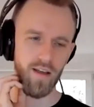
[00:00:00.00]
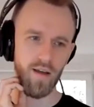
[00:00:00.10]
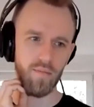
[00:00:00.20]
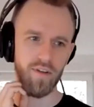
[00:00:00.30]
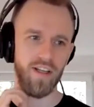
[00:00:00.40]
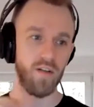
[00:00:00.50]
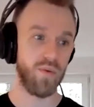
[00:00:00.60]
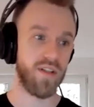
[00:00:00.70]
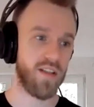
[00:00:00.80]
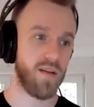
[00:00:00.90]
but then
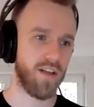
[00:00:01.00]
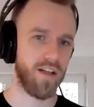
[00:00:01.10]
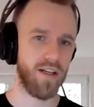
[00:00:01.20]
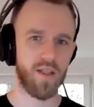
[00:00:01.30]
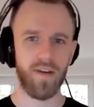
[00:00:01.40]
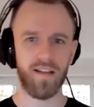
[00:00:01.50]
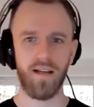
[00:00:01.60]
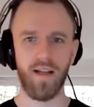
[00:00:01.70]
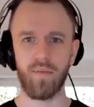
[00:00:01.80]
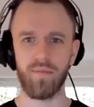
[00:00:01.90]
when something unexpected
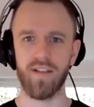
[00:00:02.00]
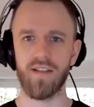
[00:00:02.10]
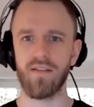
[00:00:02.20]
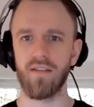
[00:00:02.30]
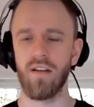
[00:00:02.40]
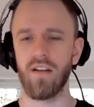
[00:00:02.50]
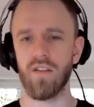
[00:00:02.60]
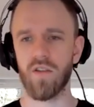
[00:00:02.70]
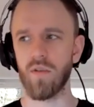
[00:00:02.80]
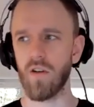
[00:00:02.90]
happens,
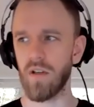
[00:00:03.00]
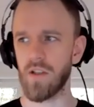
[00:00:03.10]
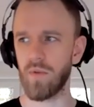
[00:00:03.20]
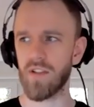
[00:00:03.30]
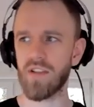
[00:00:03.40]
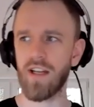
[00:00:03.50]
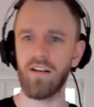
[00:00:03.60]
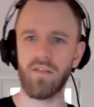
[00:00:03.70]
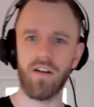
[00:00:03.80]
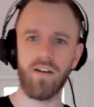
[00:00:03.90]
some goalies will
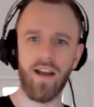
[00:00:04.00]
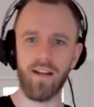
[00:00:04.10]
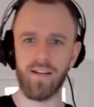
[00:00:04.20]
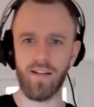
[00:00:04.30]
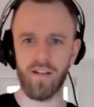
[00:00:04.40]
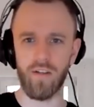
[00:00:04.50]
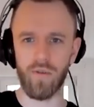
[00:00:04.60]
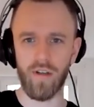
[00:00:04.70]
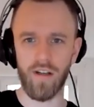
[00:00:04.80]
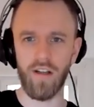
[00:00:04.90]
stand on their head and do
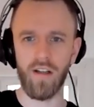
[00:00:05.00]
a,